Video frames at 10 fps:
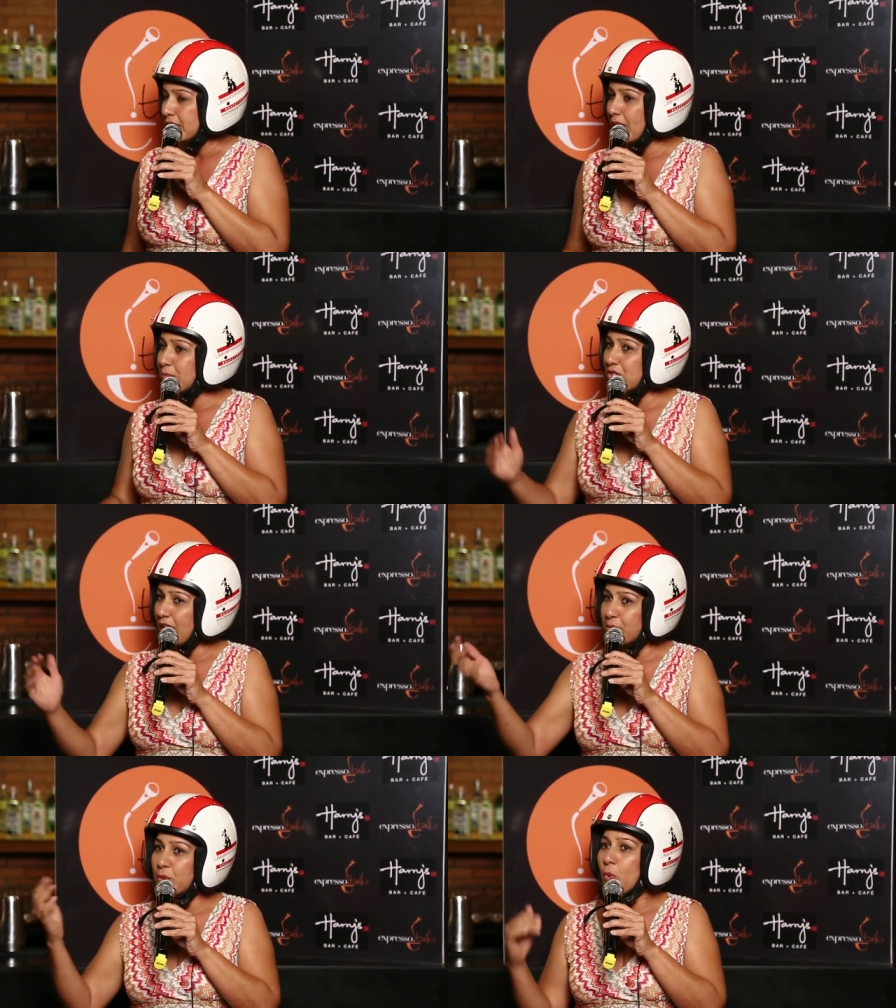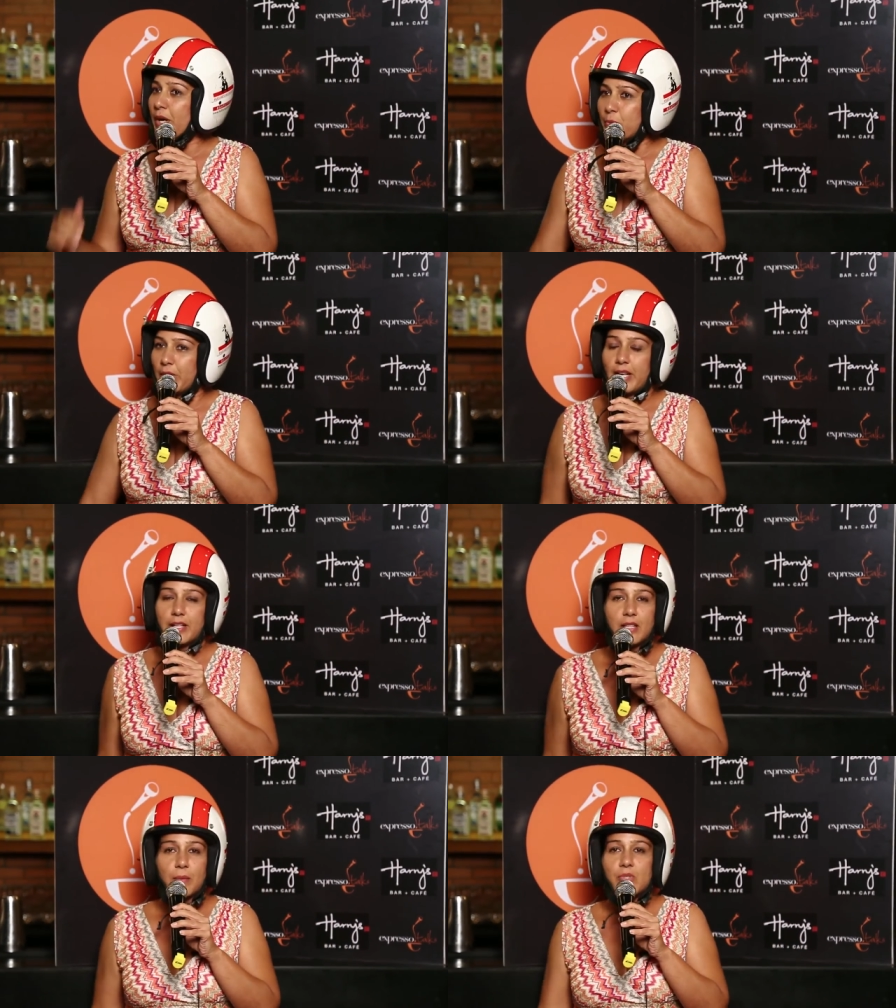comes down a one way
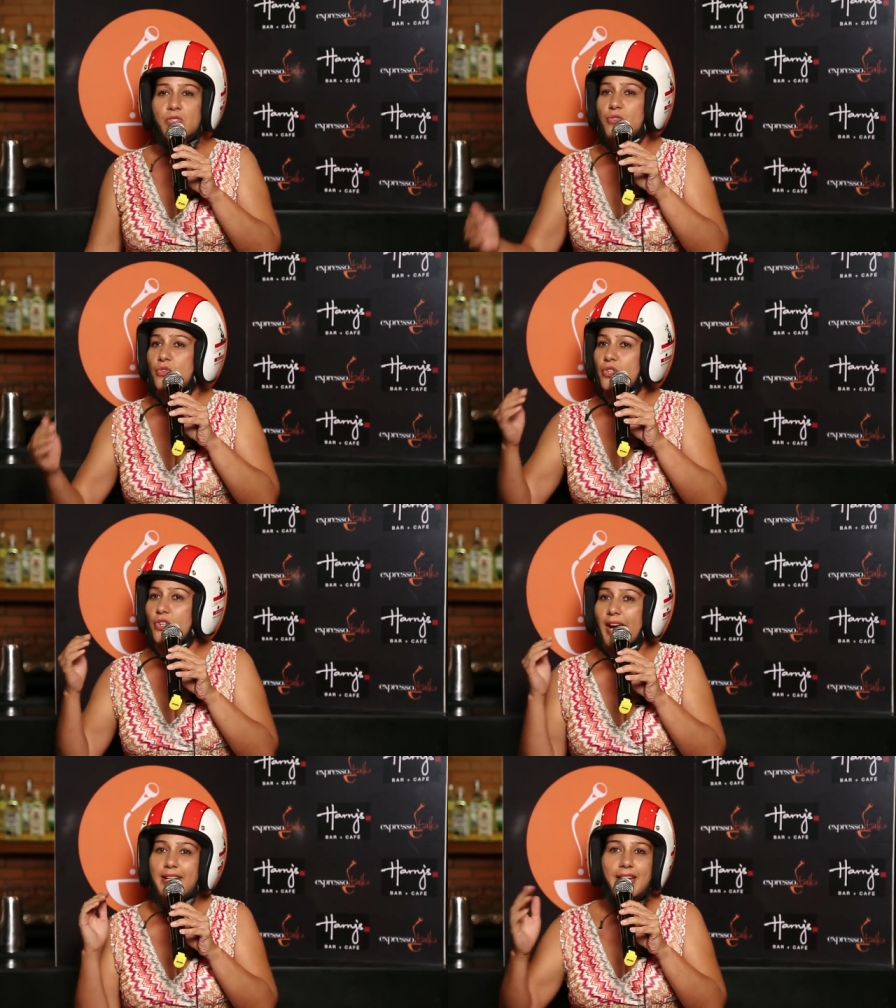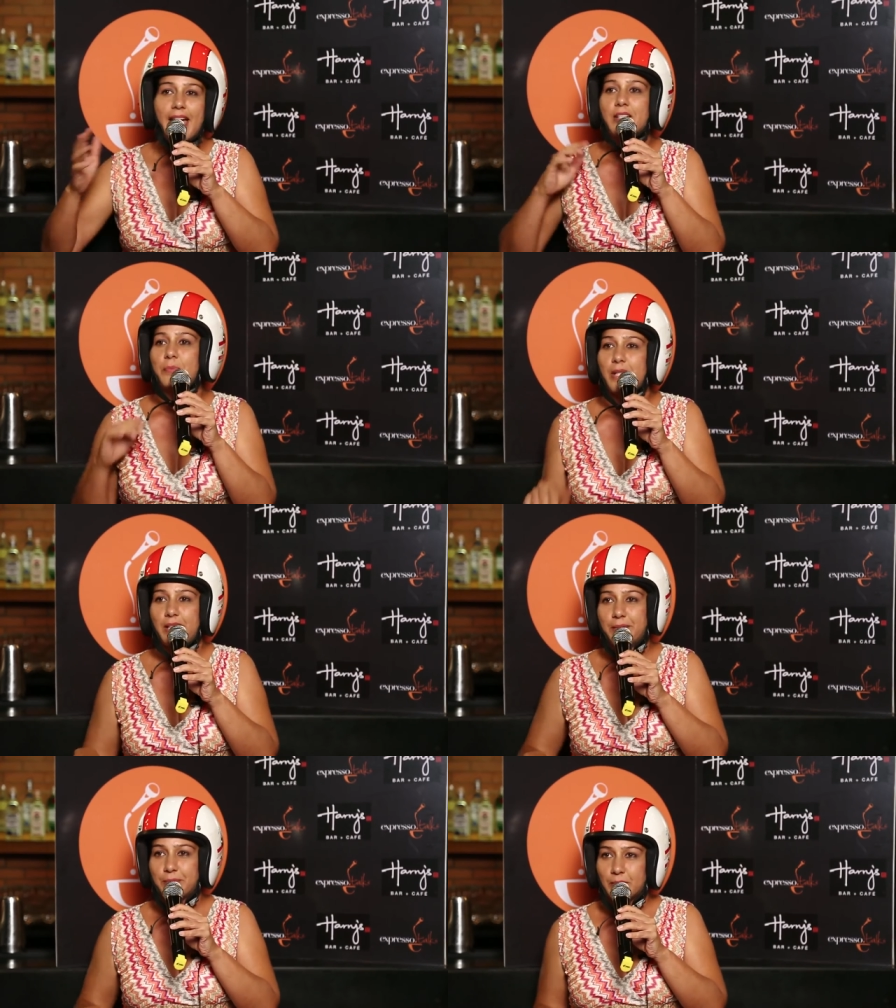and comes right at me.